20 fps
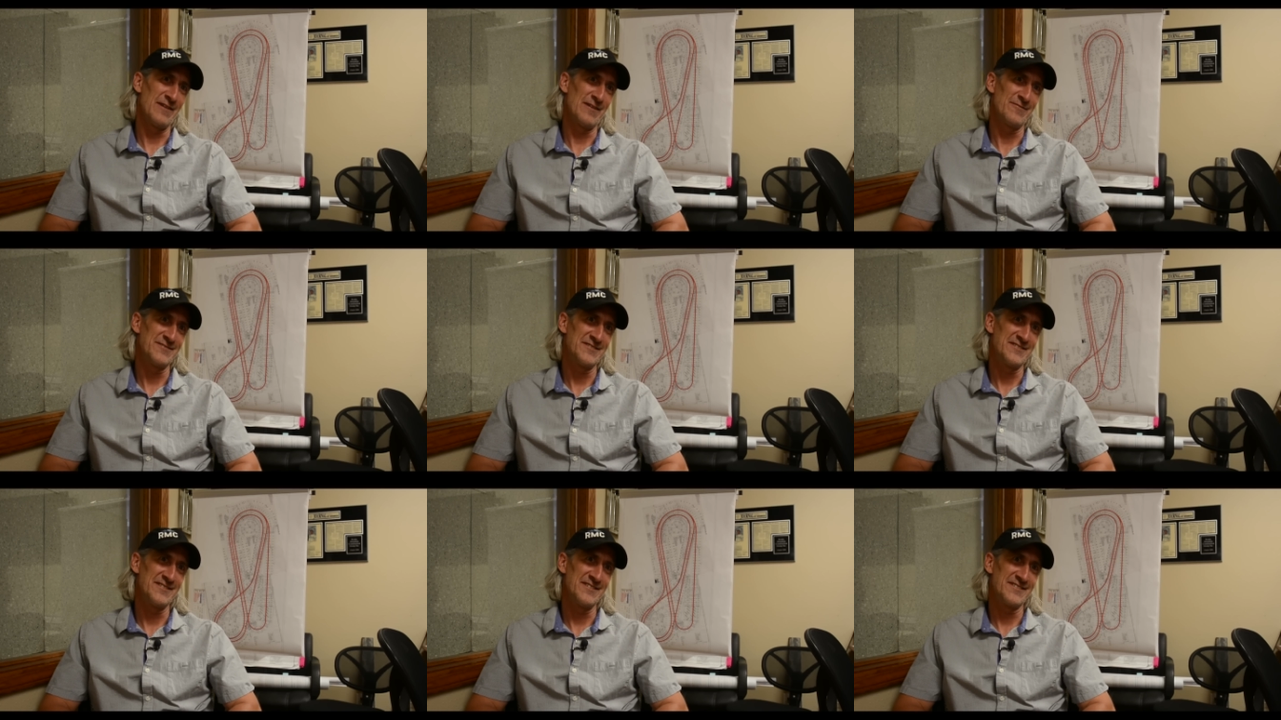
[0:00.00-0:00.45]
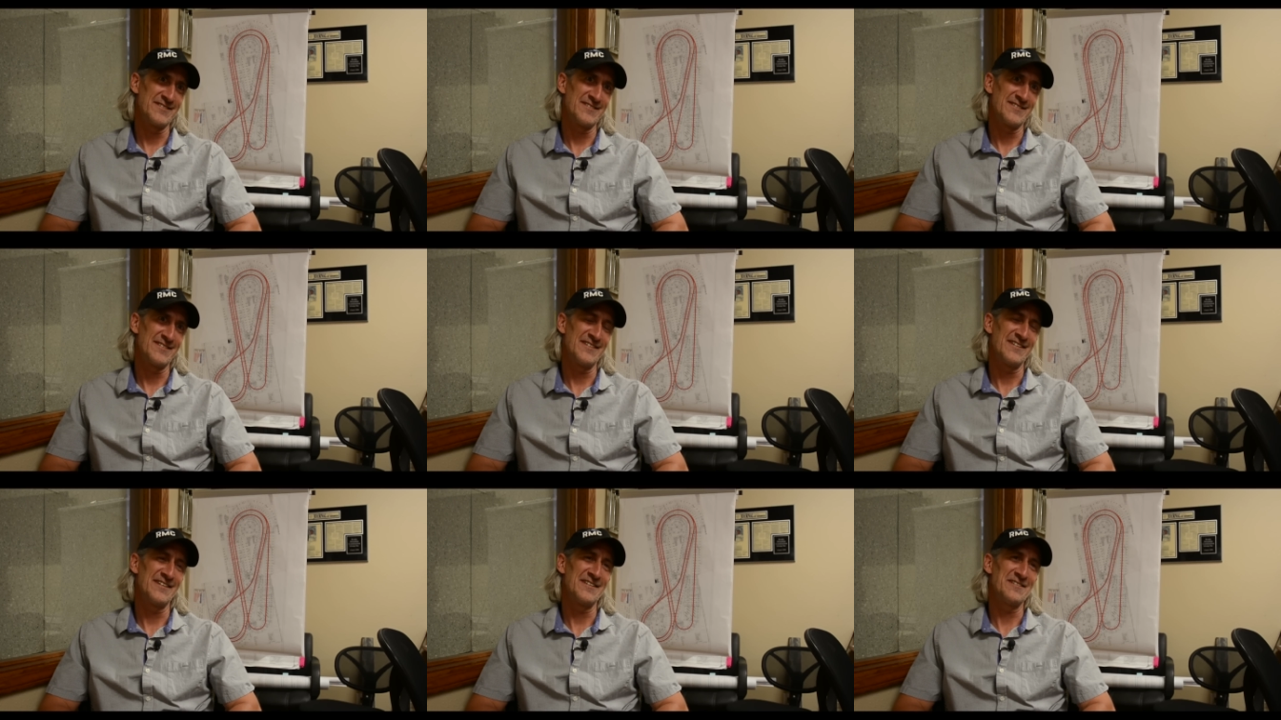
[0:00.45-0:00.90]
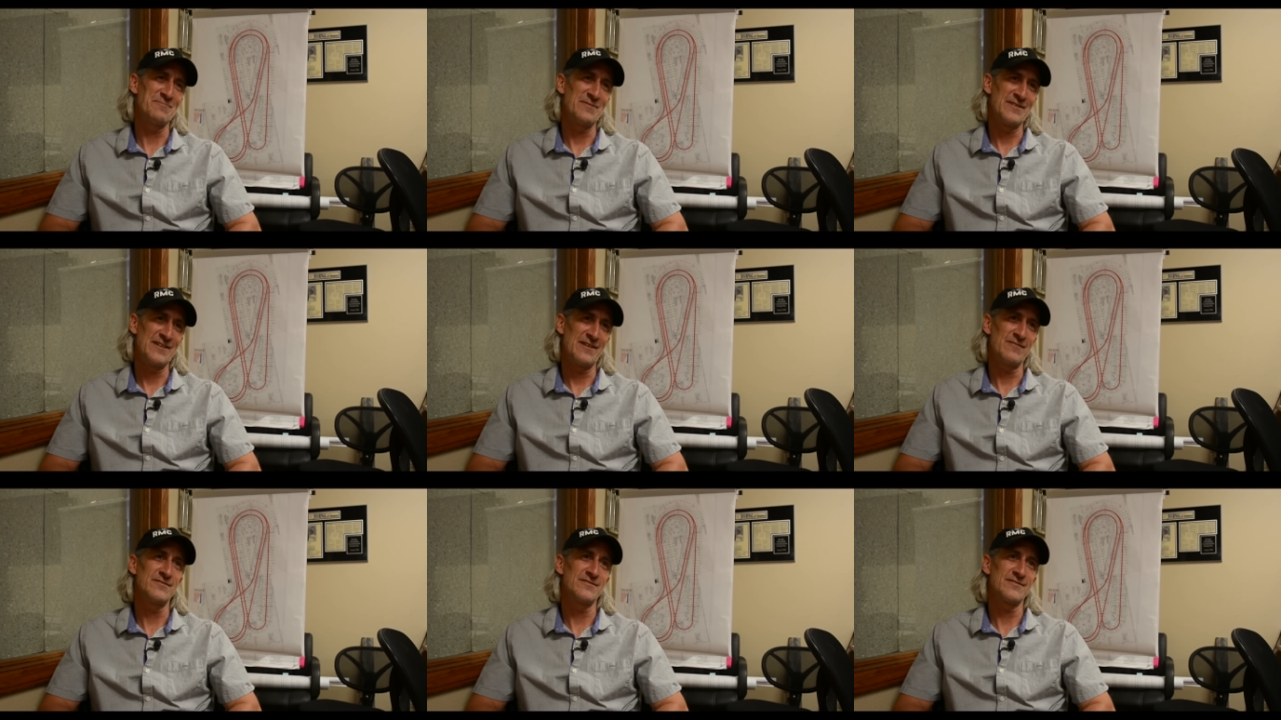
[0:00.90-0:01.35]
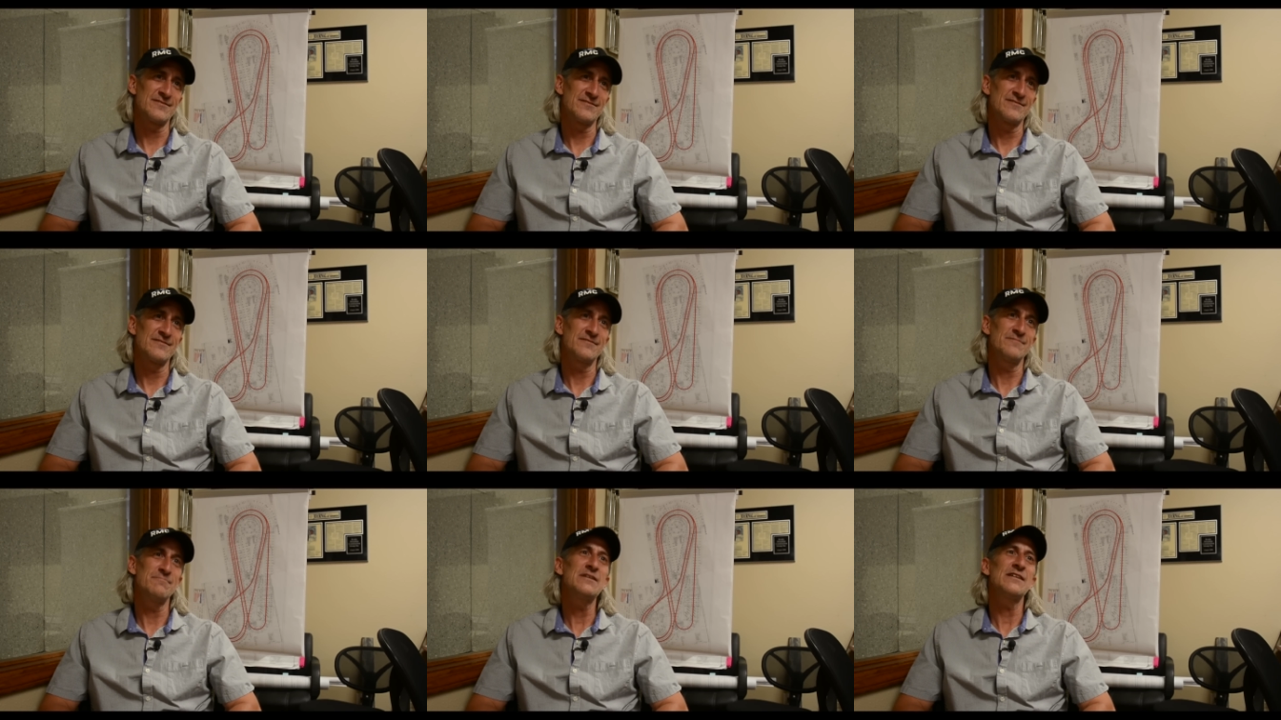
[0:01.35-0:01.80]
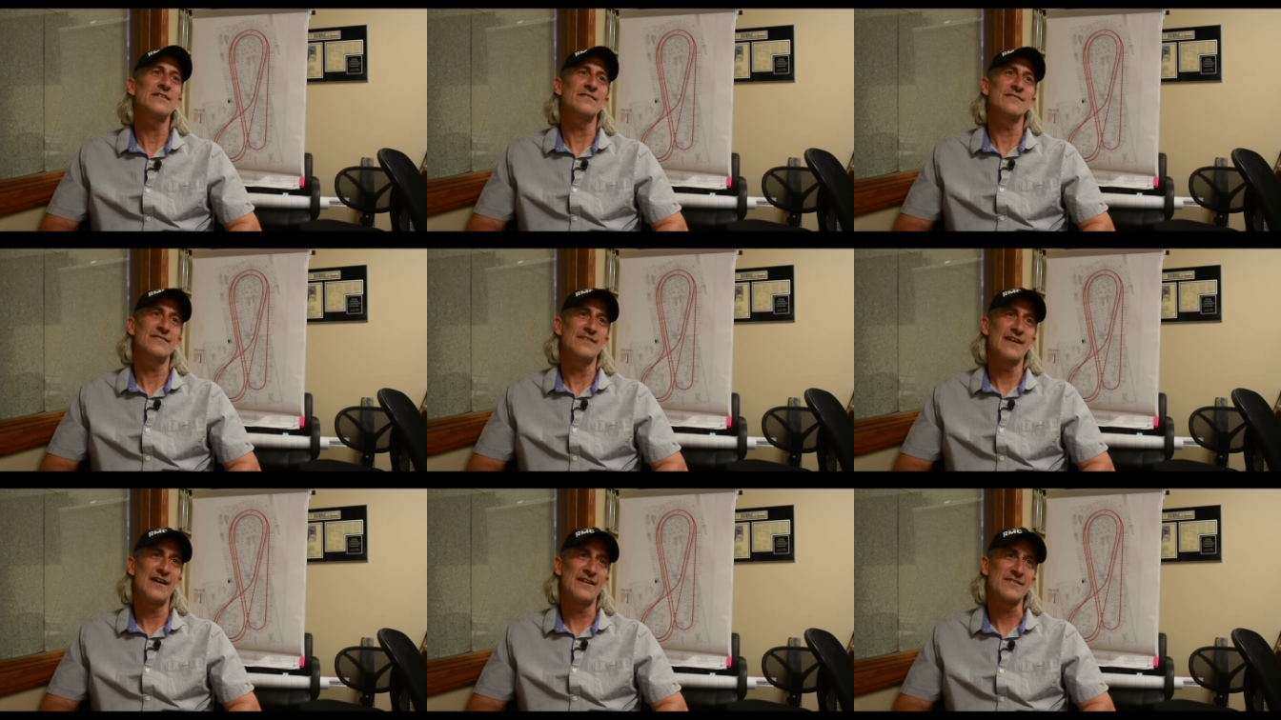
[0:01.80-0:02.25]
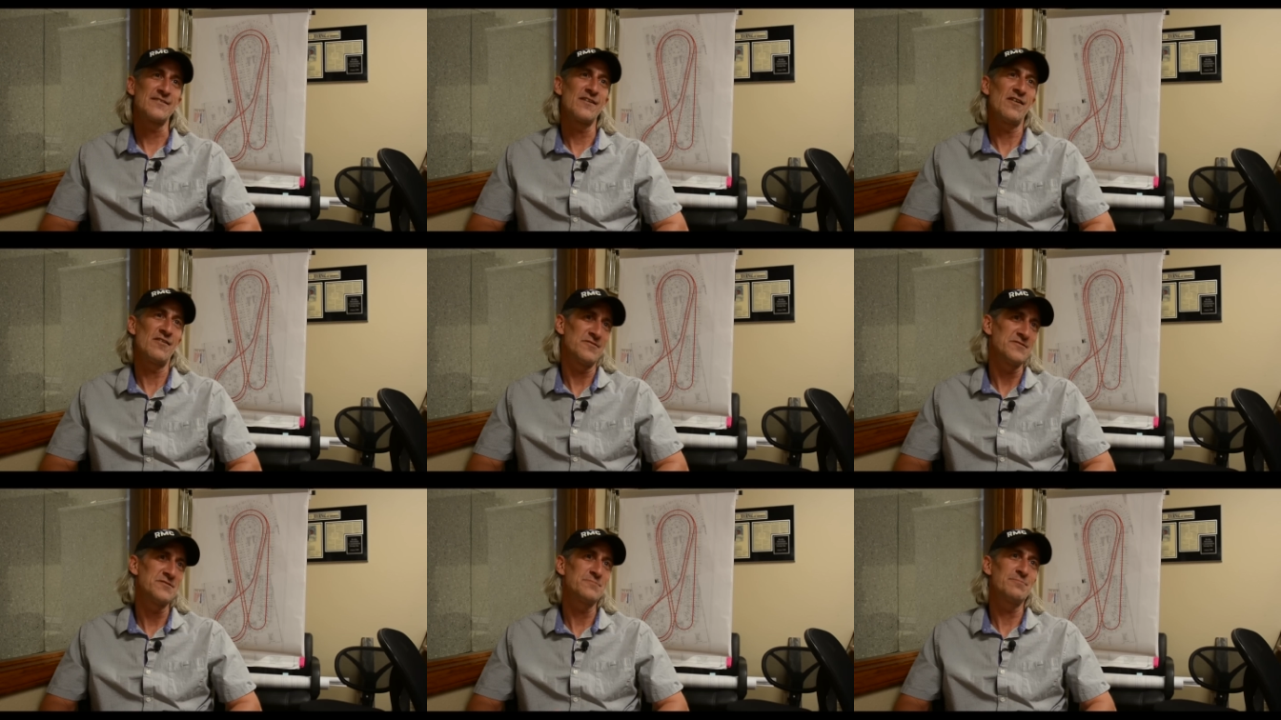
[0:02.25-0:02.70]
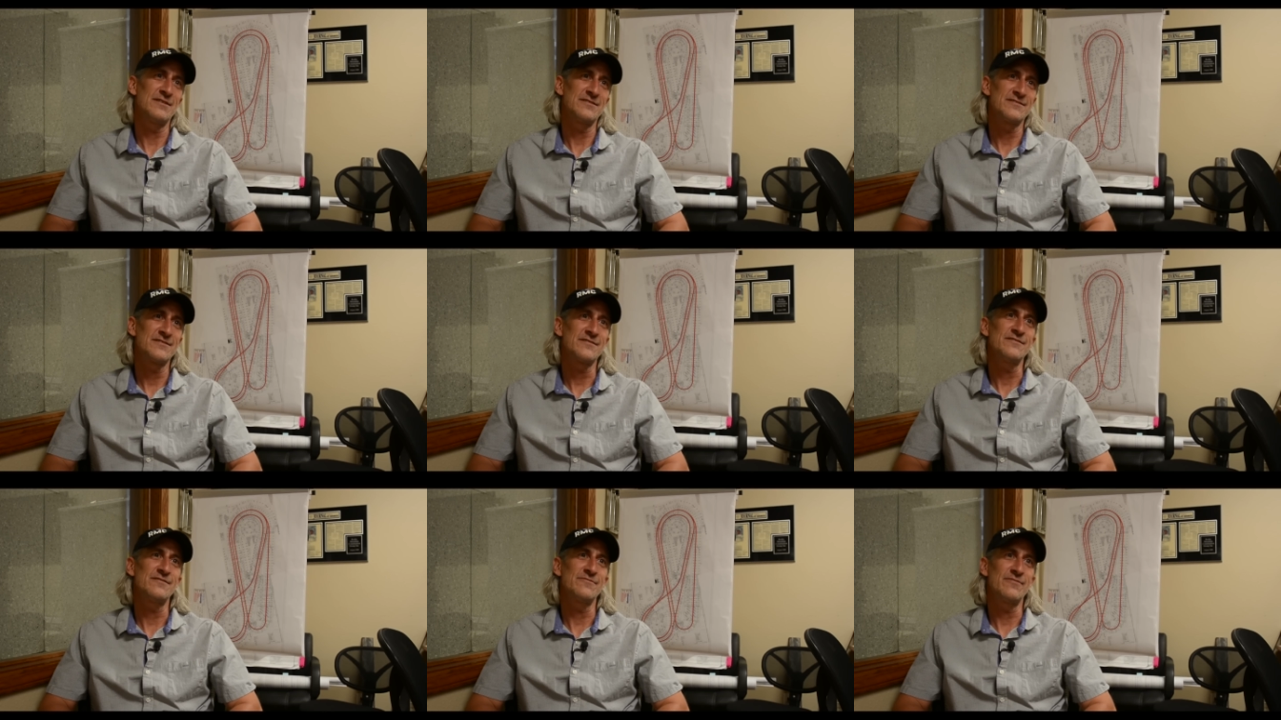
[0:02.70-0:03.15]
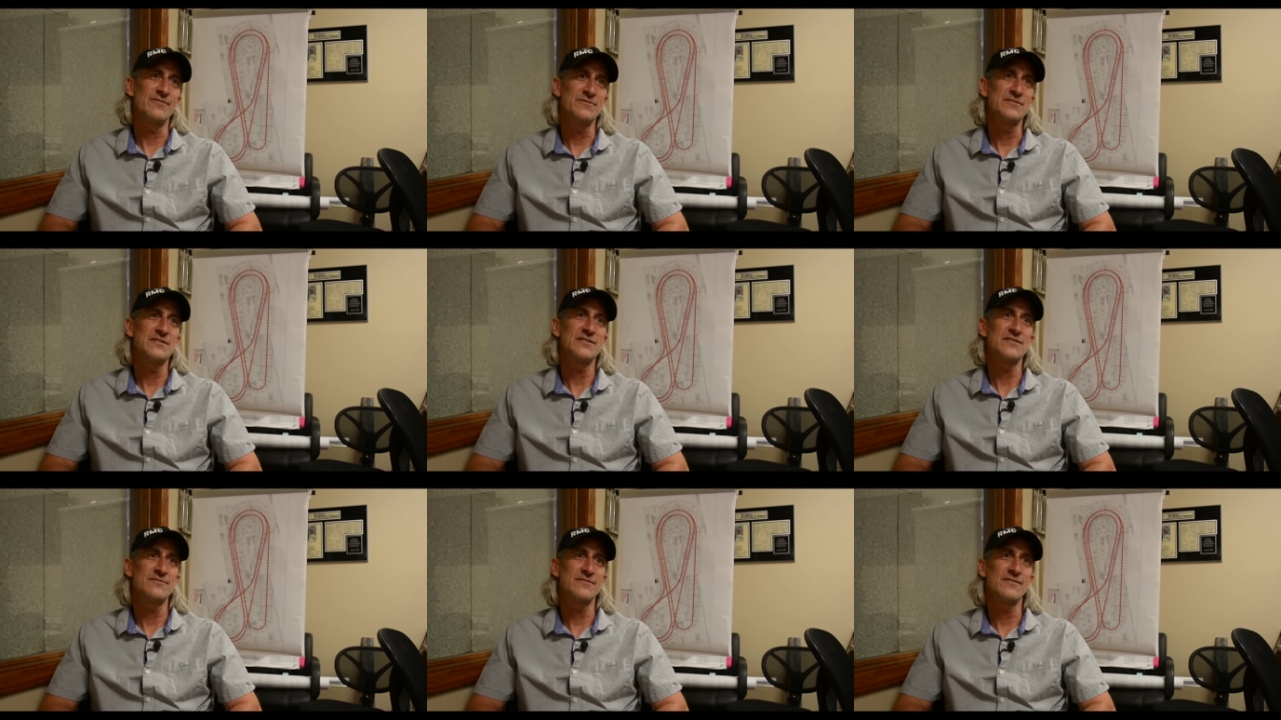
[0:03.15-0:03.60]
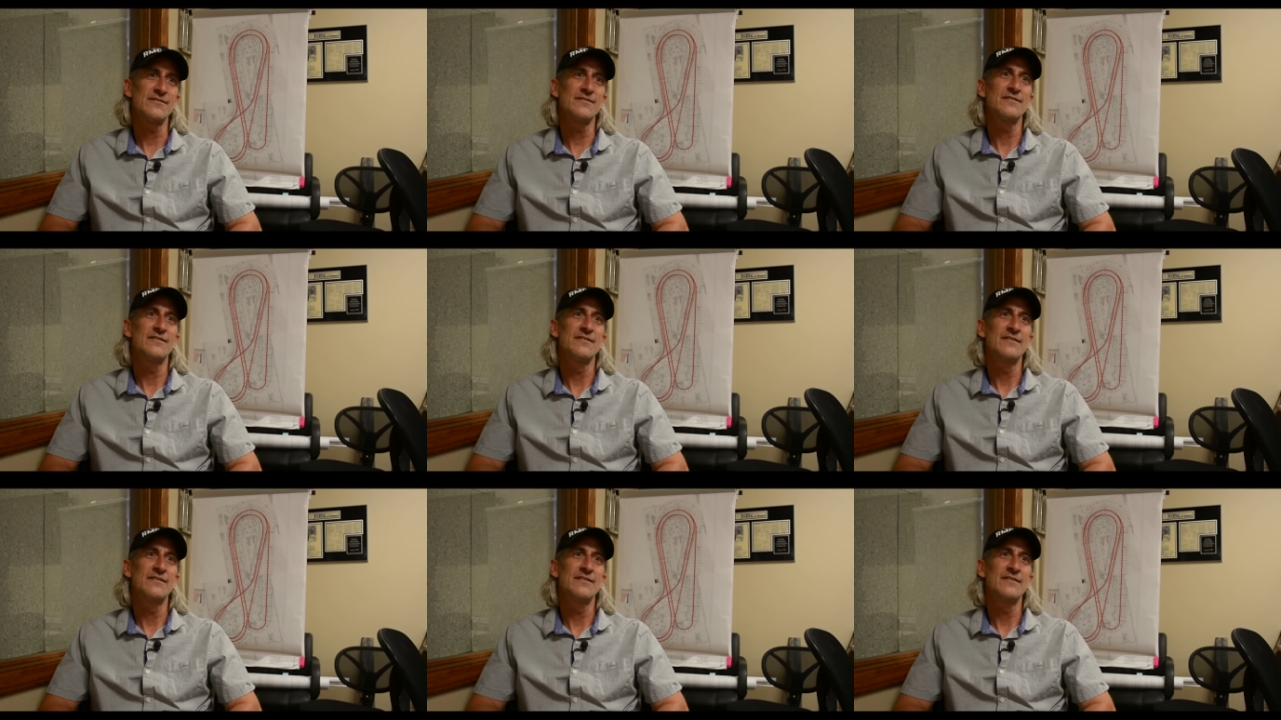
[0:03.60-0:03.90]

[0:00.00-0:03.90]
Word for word: That was just, uh, but that was immediately out of college, basically, when I went to Utah.